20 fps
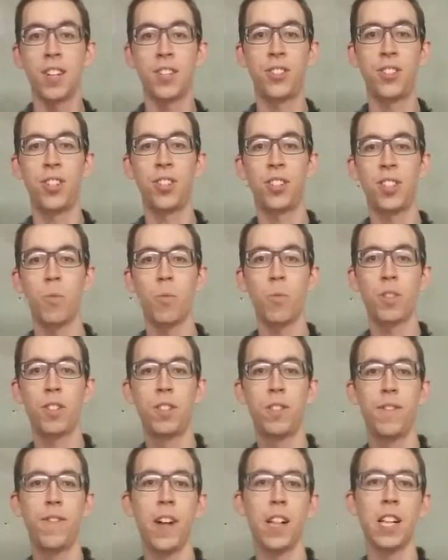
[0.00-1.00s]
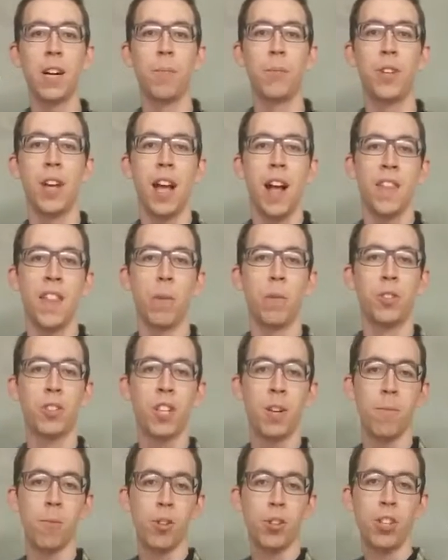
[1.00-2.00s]
a system was developed that was
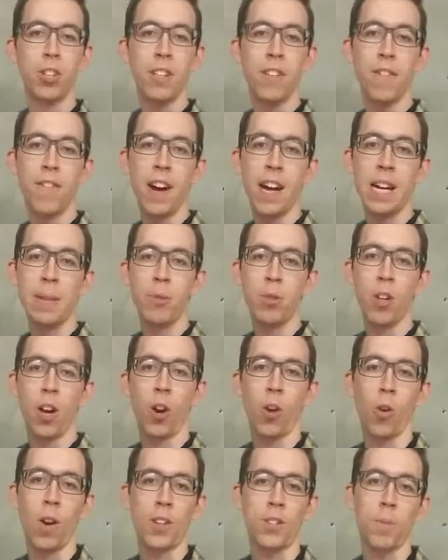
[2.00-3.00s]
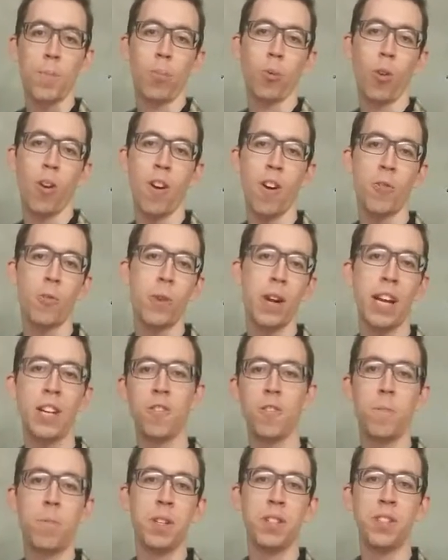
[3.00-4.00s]
commercially viable across a broad
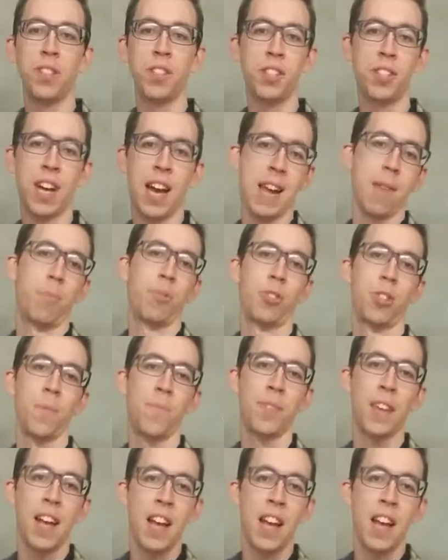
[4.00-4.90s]
range of business types.